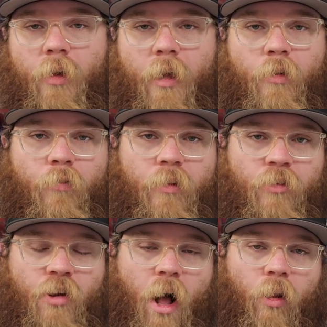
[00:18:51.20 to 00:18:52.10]
And the
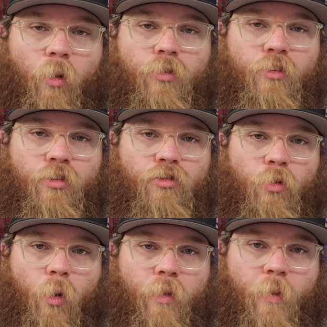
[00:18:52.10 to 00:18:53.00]
vintage holos
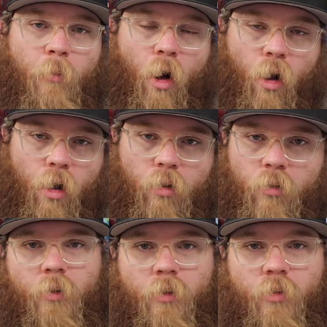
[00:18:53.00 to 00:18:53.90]
destroy them all.
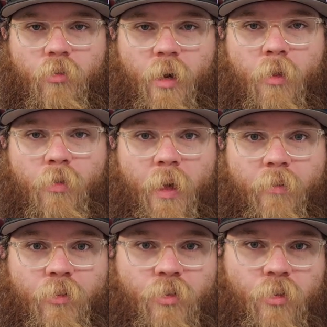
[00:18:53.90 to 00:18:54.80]
You just gotta
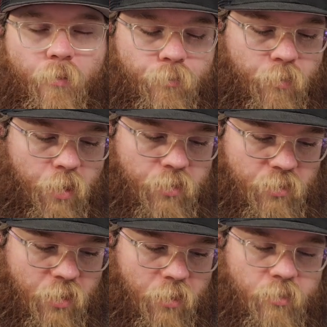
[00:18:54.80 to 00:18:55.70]
think, this is the
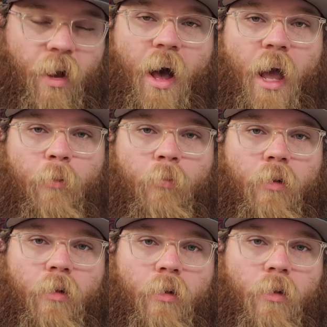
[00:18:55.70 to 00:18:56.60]
first time
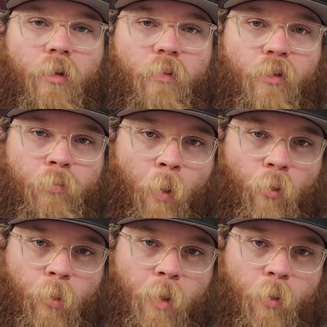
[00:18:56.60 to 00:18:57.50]
this
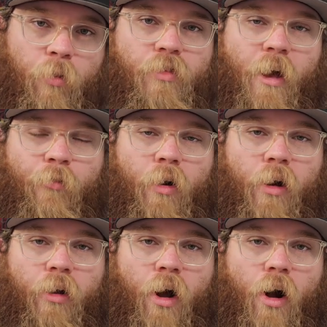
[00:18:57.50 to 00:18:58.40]
Pokemon was ever
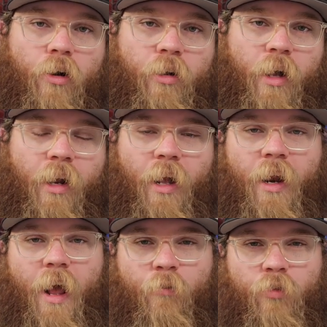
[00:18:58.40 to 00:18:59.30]
on a card. You kind of
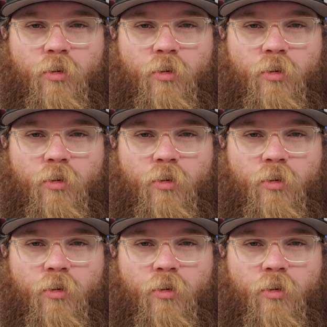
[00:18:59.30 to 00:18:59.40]
gotta have